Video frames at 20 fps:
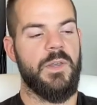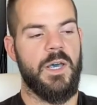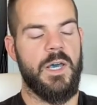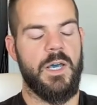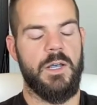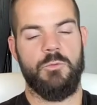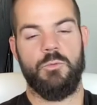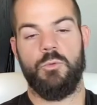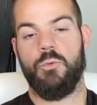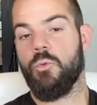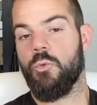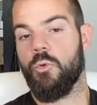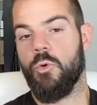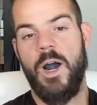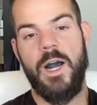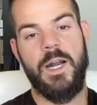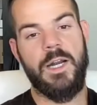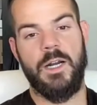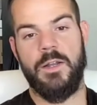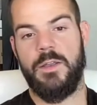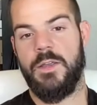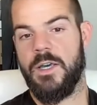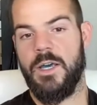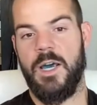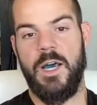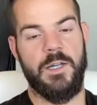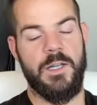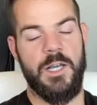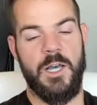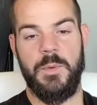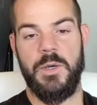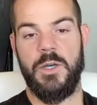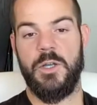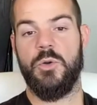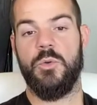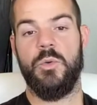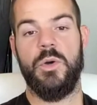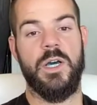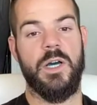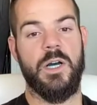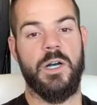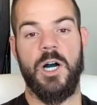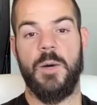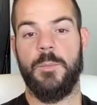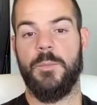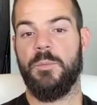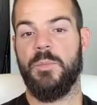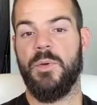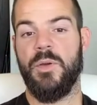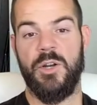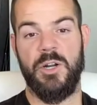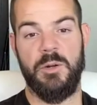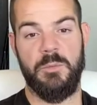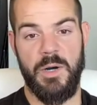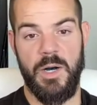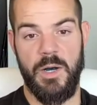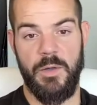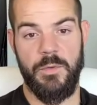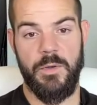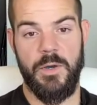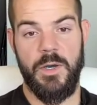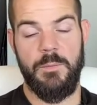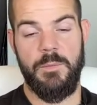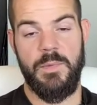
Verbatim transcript: and right out of the gate they begin doing a couple million a month,